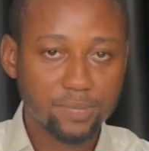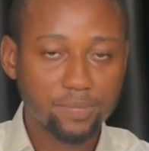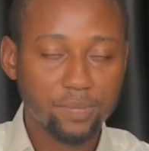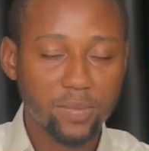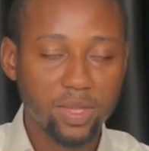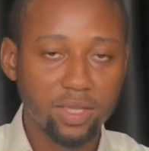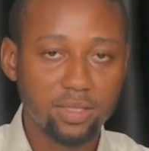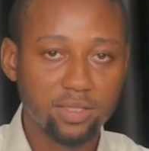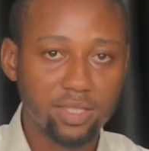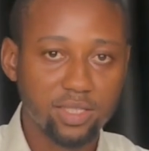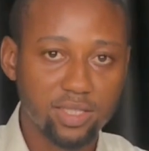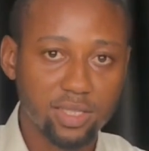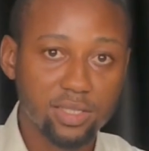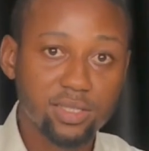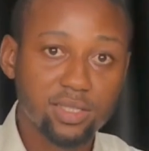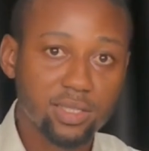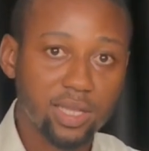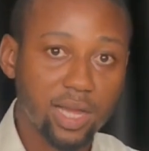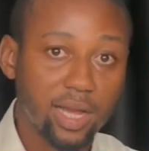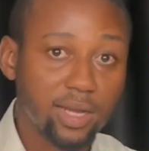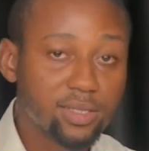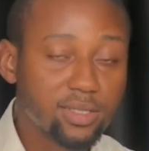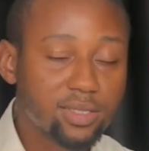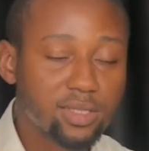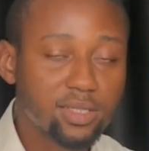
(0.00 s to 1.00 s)
in this
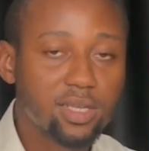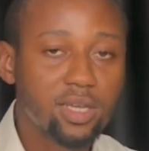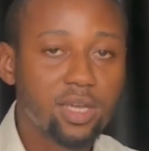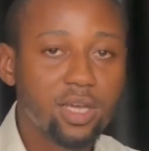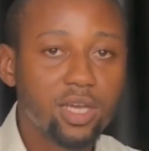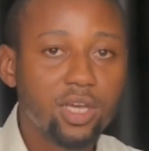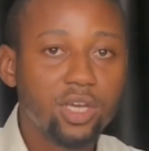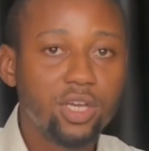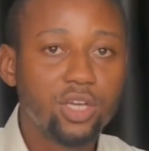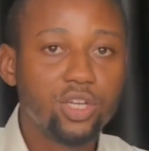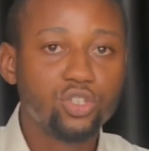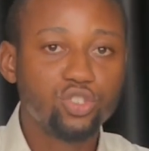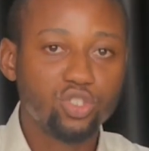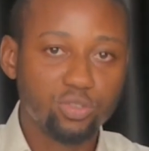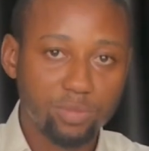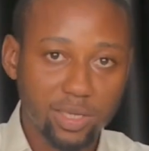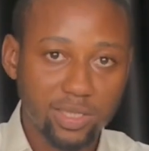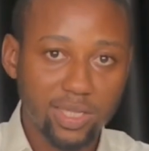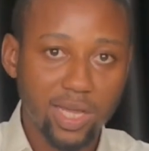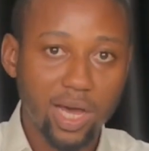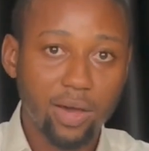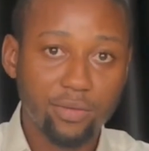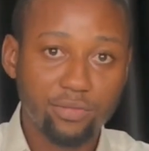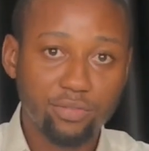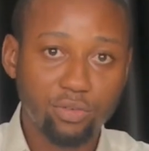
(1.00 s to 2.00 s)
instance, you
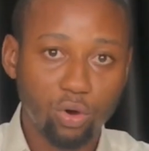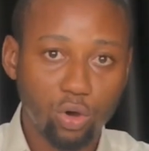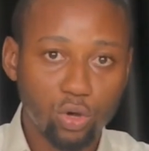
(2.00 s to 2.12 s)
might have